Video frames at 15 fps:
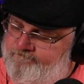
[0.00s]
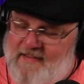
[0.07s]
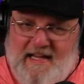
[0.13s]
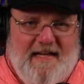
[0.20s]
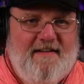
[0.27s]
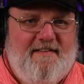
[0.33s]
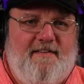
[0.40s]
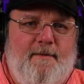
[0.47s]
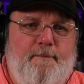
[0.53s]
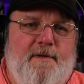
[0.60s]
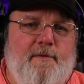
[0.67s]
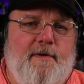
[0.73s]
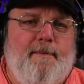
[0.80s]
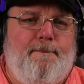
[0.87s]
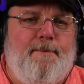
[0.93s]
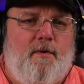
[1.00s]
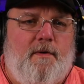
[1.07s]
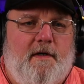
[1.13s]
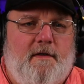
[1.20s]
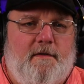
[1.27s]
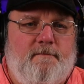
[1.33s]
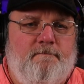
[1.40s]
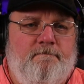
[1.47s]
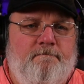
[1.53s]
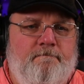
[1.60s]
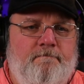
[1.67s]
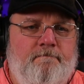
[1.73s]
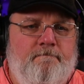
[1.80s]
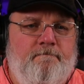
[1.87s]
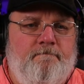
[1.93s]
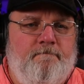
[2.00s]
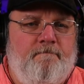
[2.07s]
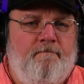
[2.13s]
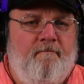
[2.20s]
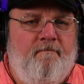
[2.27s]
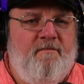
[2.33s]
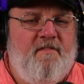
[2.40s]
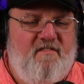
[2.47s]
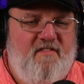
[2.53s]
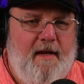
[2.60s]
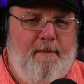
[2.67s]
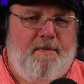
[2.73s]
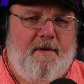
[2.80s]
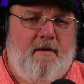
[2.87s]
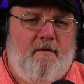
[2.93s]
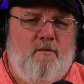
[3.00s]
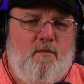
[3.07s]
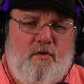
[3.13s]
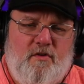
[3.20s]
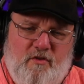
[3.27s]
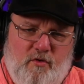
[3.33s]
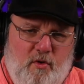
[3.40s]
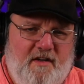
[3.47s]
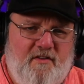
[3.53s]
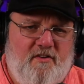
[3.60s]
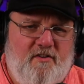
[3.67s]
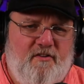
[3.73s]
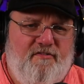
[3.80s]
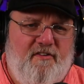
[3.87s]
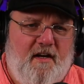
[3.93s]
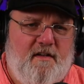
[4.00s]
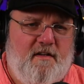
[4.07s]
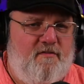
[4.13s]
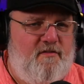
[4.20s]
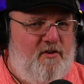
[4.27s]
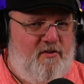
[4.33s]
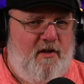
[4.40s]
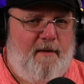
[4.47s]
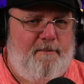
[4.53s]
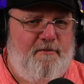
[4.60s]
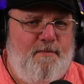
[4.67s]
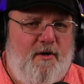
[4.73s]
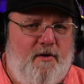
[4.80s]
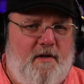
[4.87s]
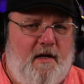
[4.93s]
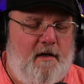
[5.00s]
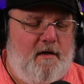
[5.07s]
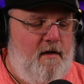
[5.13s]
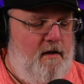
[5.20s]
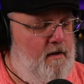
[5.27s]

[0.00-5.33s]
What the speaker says: and simply report. Vaping was twice as effective to stop smoking